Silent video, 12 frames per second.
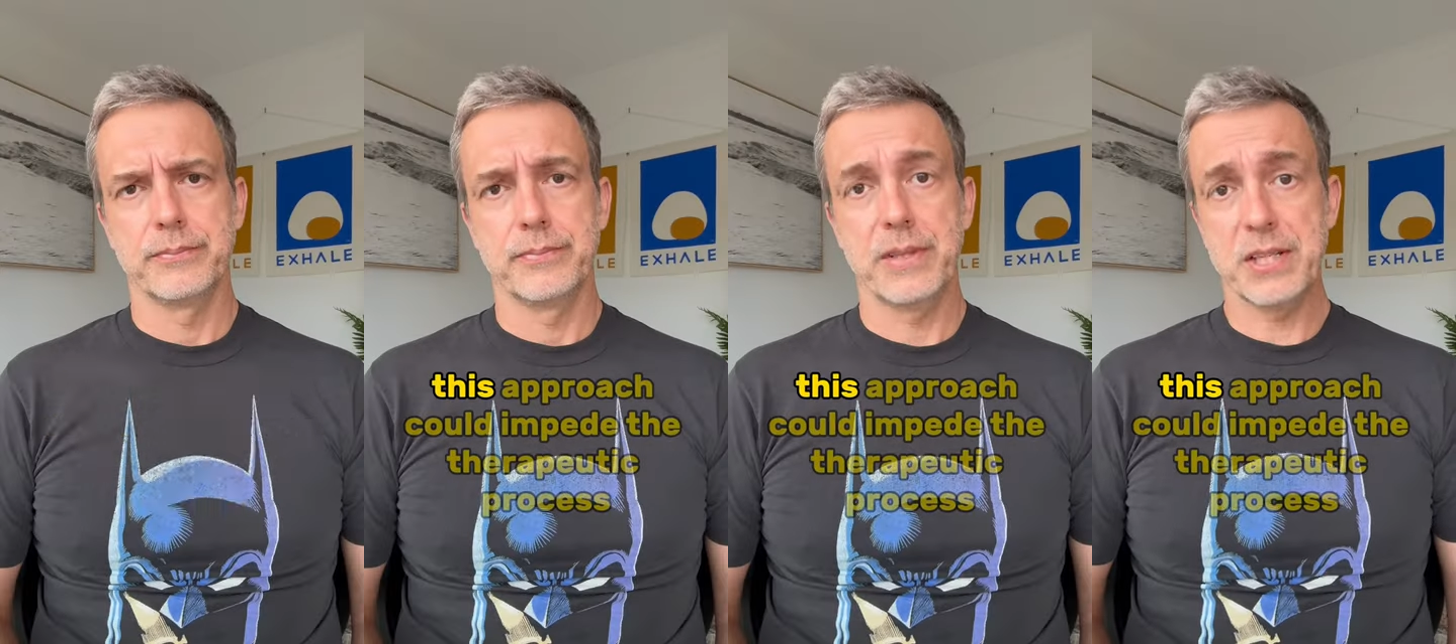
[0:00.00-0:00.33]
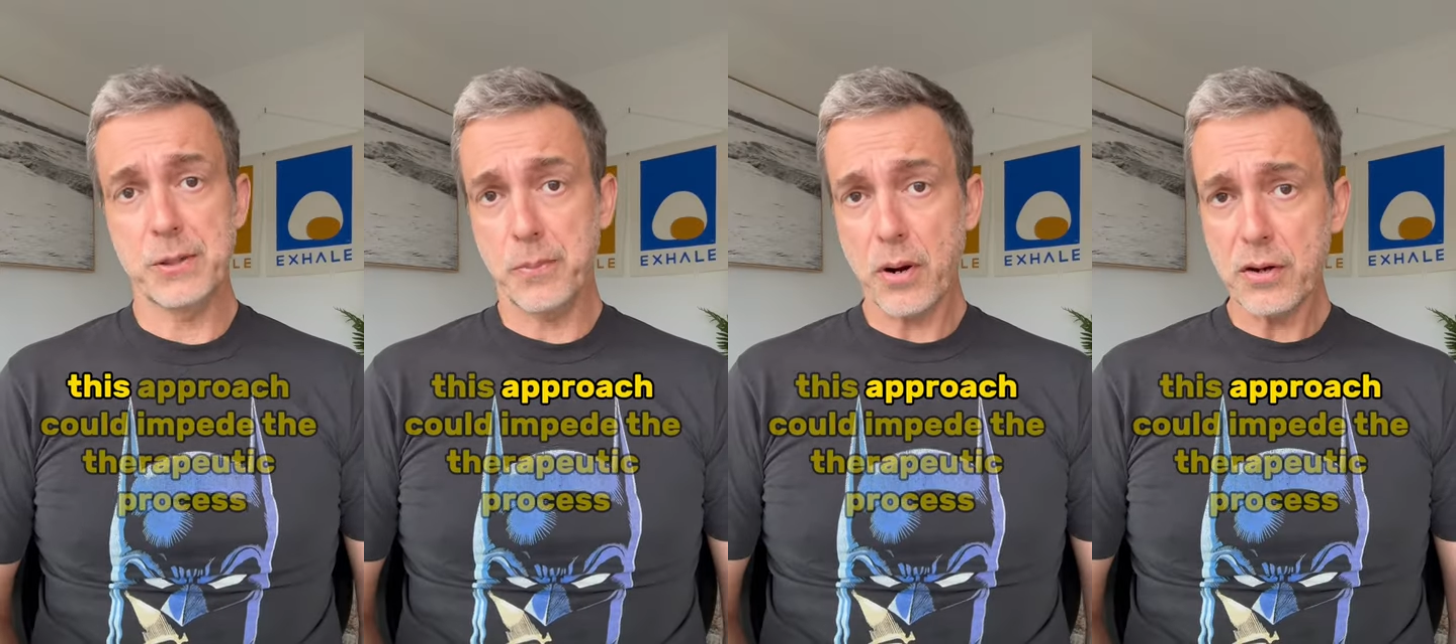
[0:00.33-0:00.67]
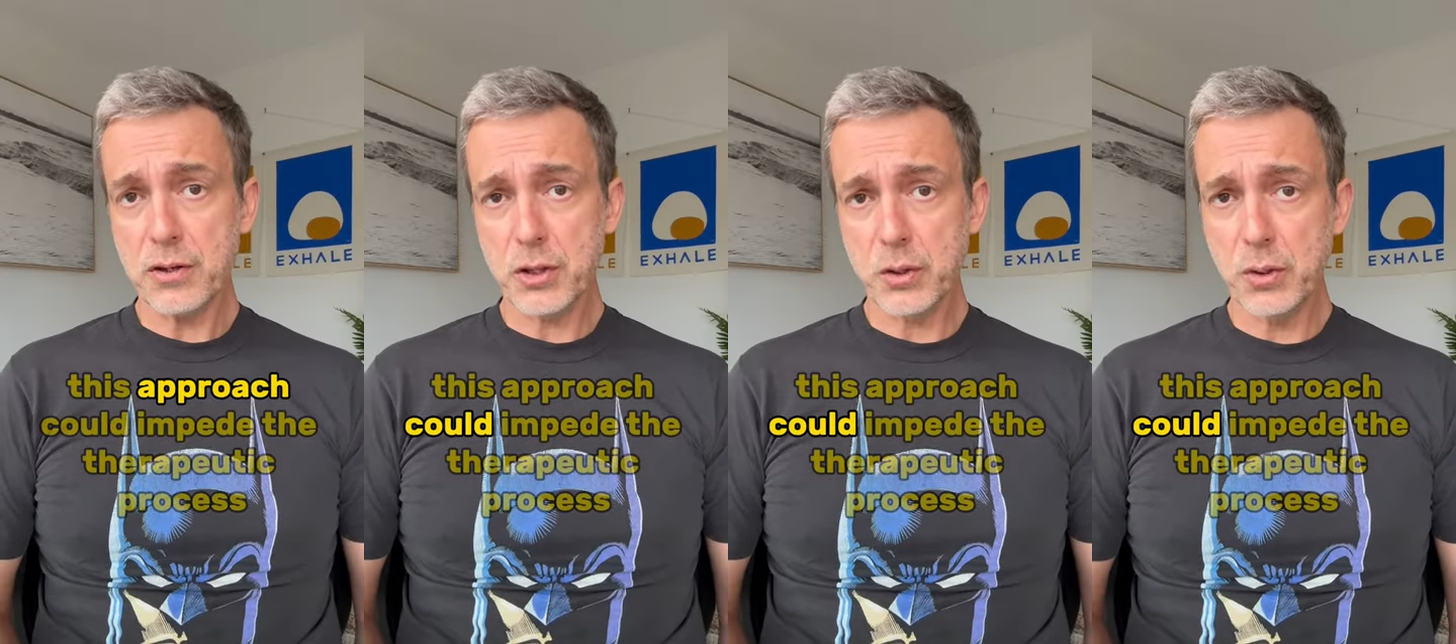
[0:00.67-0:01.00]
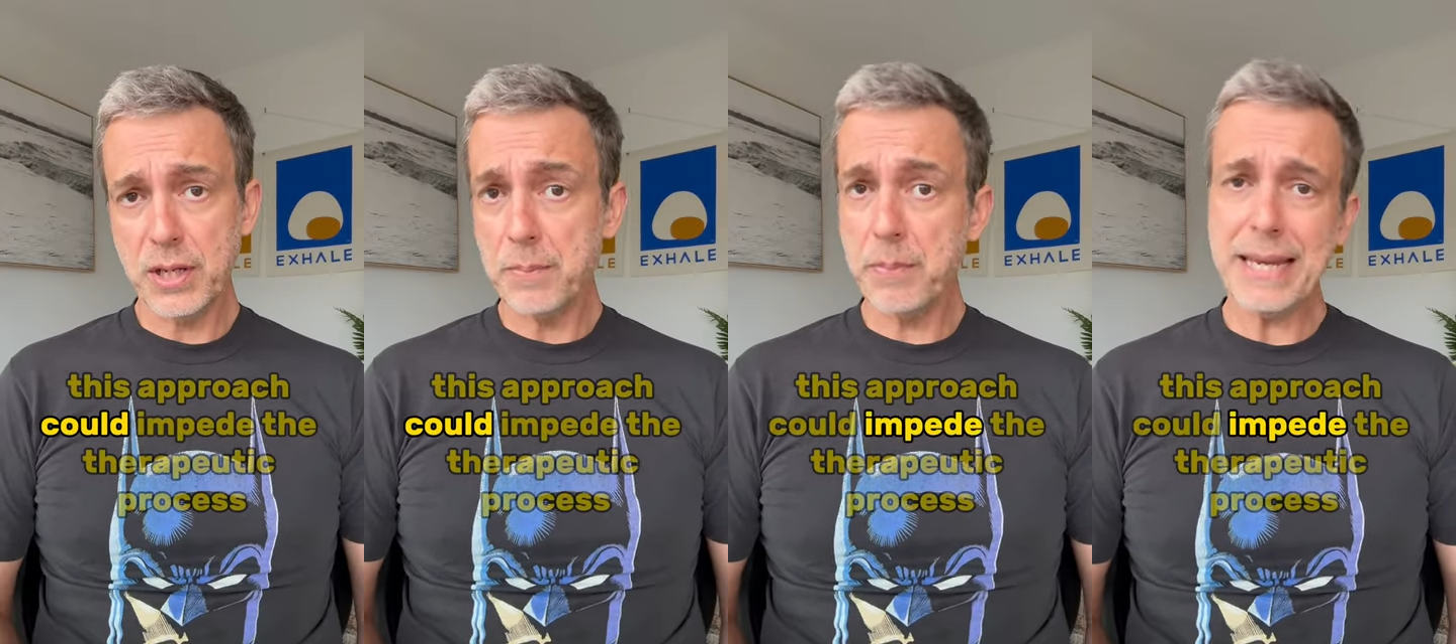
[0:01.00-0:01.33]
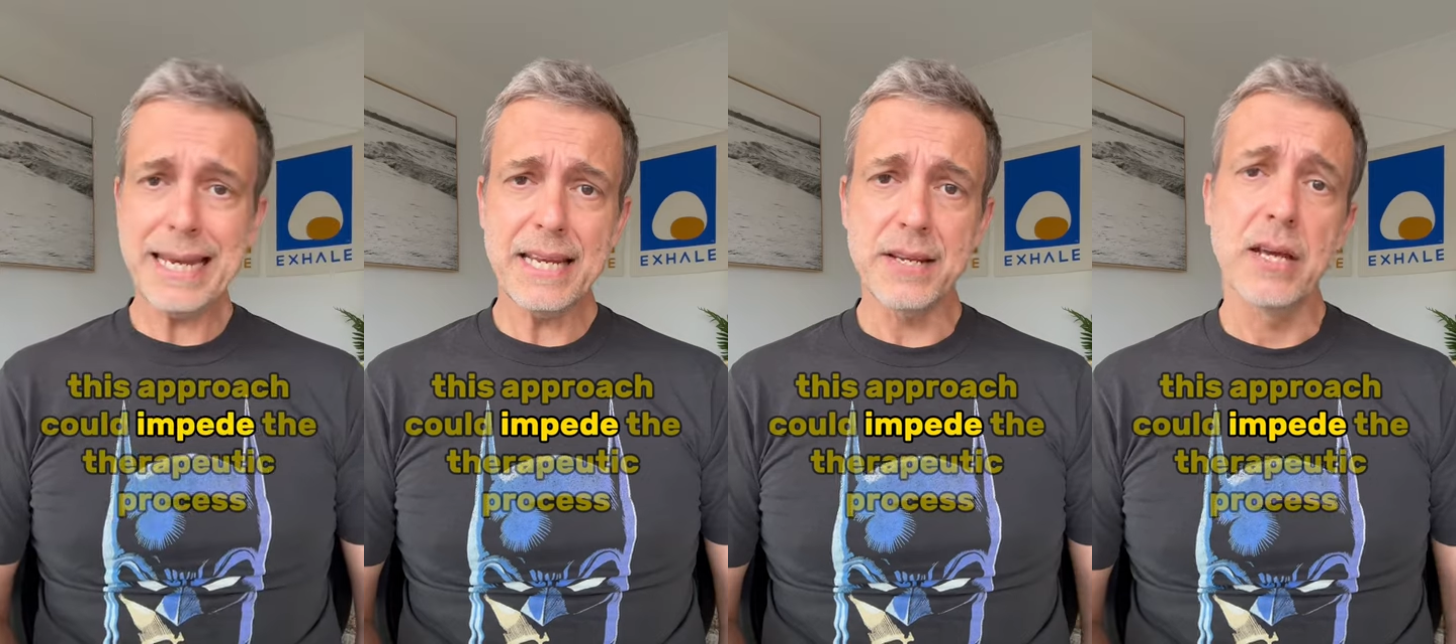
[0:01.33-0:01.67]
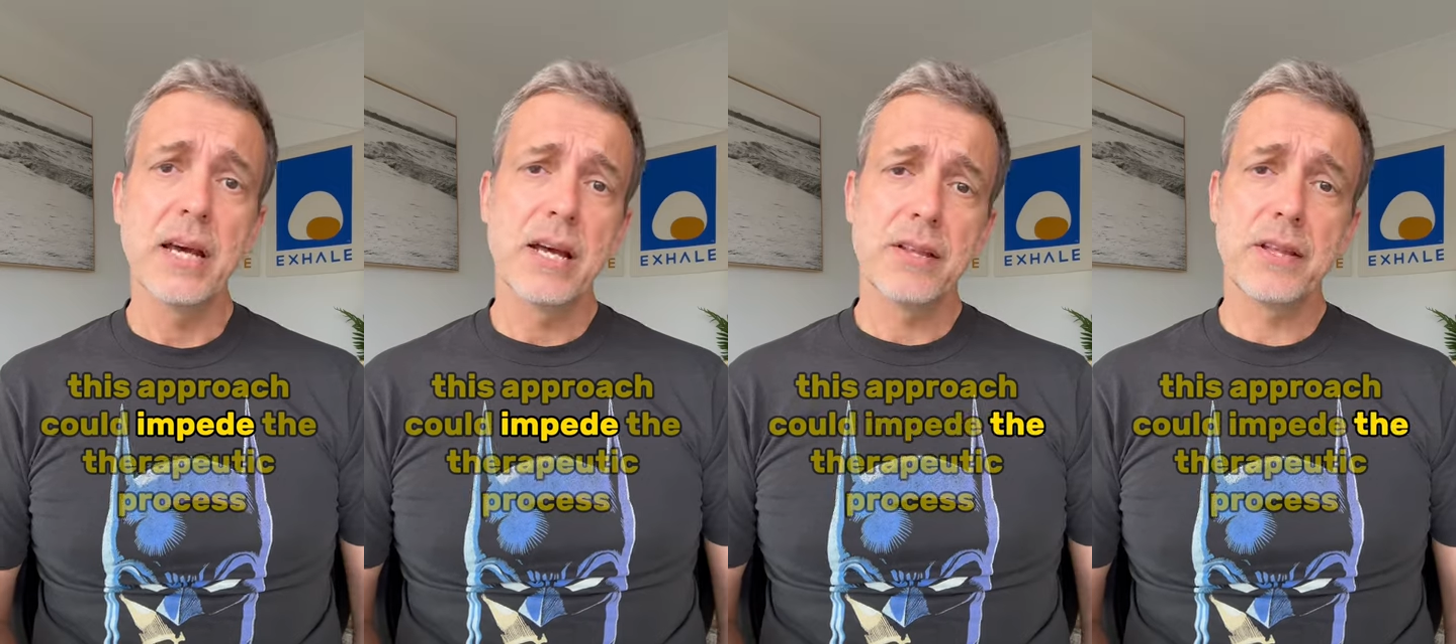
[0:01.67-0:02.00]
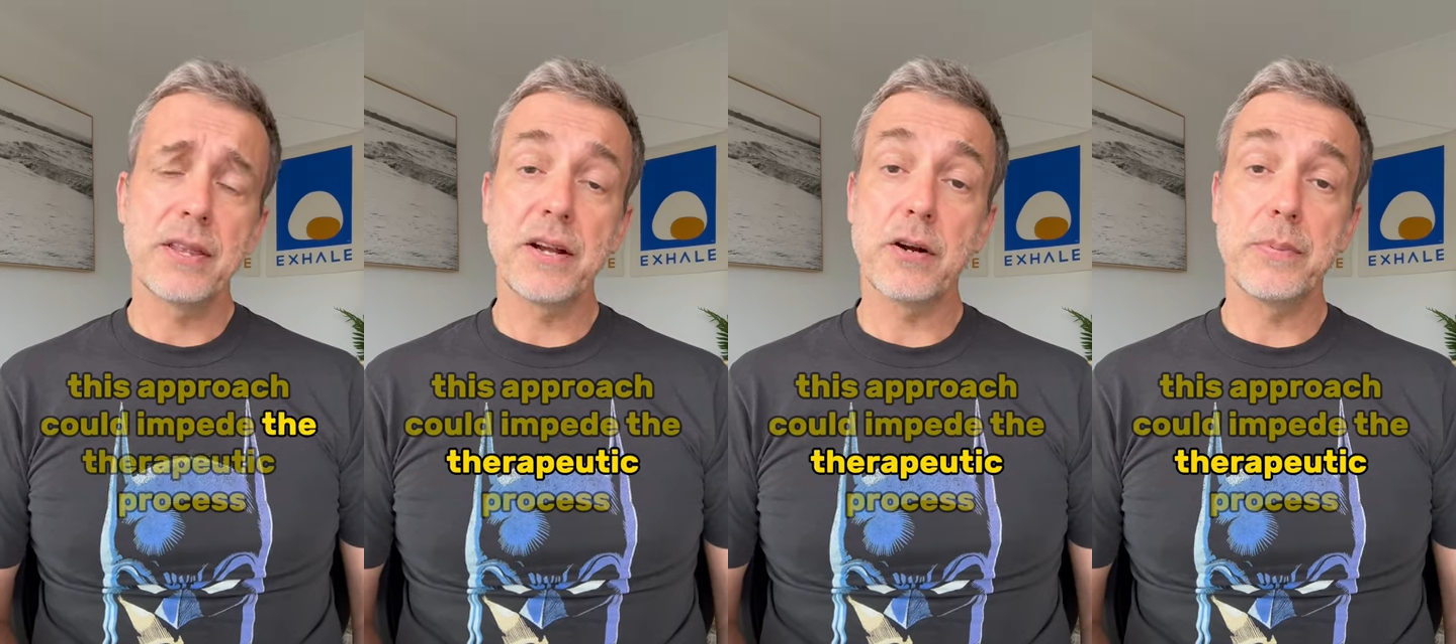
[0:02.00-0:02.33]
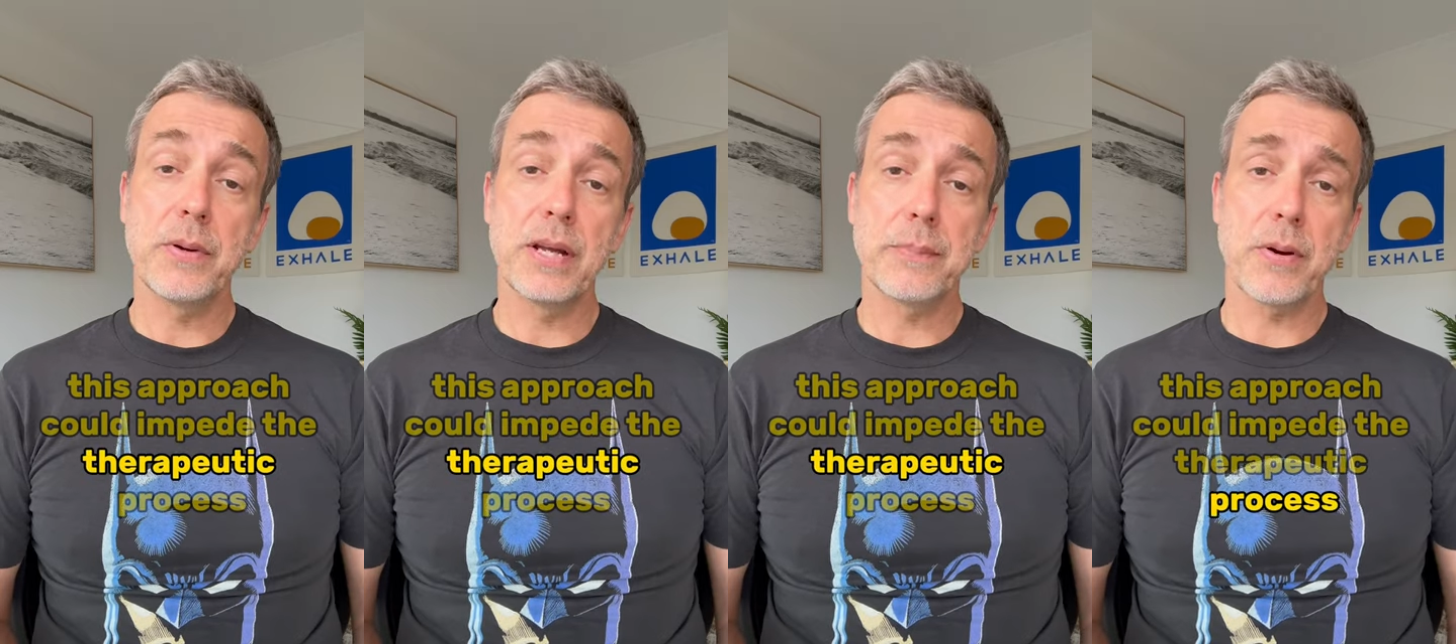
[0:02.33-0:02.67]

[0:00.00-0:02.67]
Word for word: This approach could impede the therapeutic